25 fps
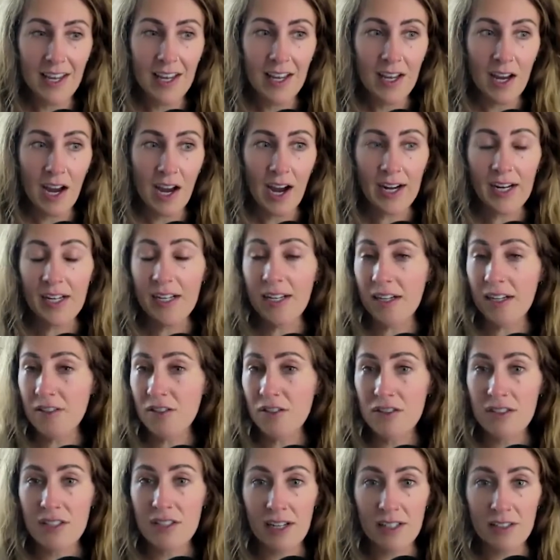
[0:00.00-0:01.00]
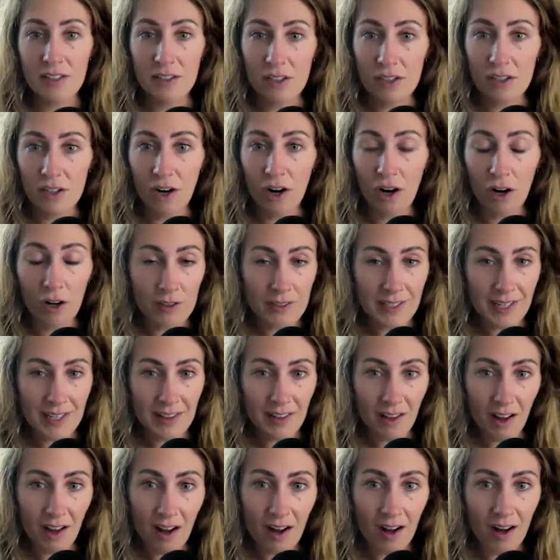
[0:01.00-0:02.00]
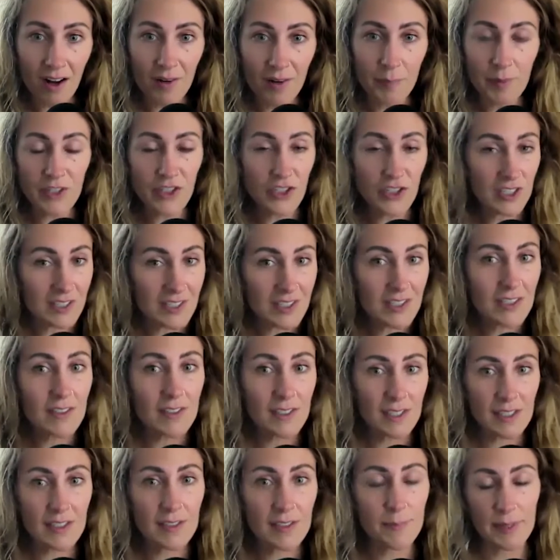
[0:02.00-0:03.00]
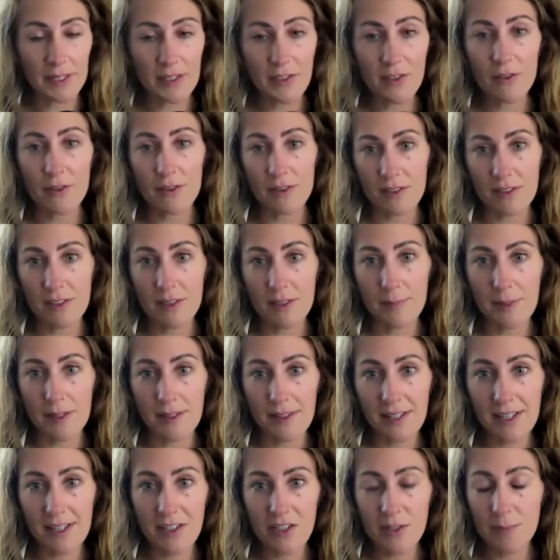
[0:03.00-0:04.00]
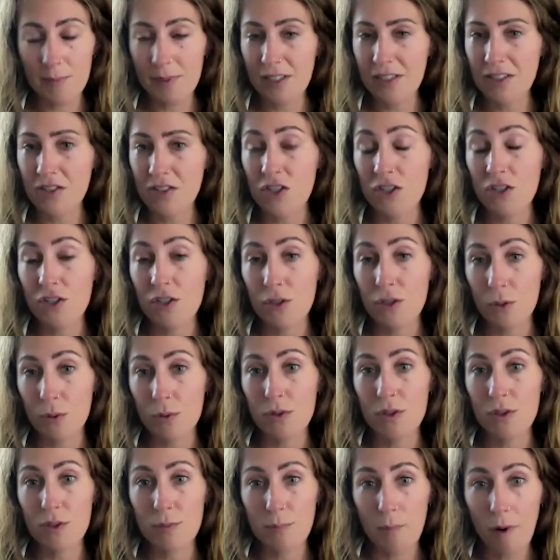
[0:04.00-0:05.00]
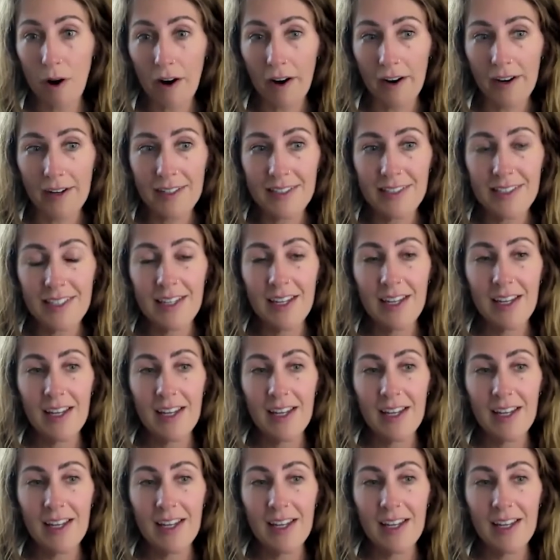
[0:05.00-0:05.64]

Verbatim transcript: I could exercise her all day long, but she still needs mental stimulation because she's so smart.